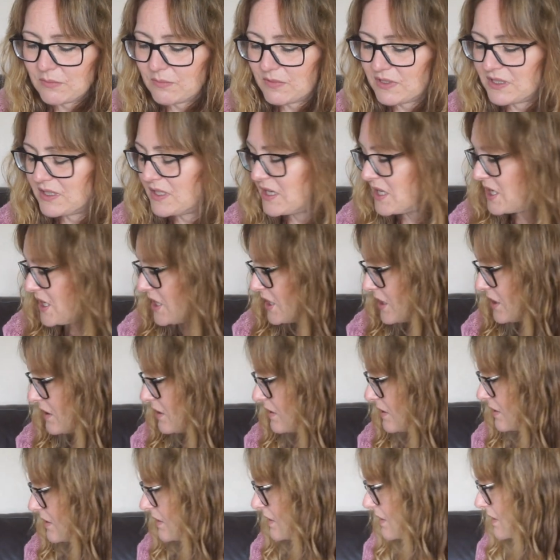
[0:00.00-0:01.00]
mistake
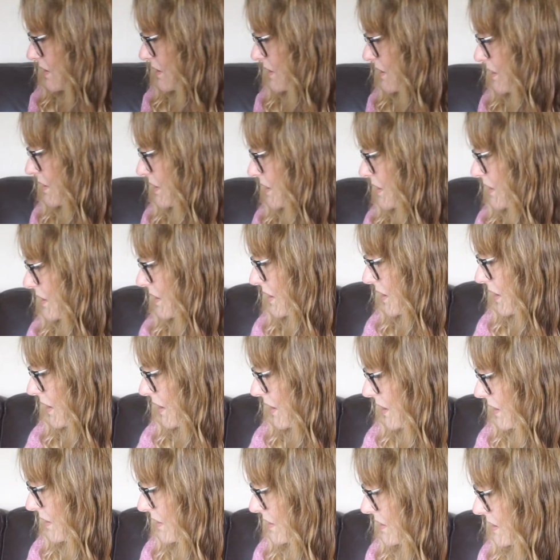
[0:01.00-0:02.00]

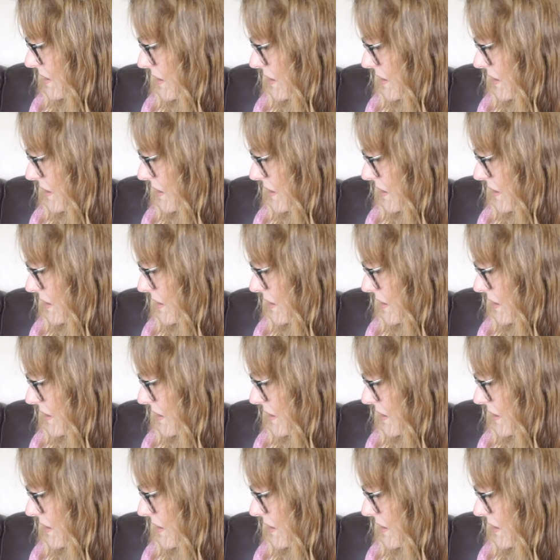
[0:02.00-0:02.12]
and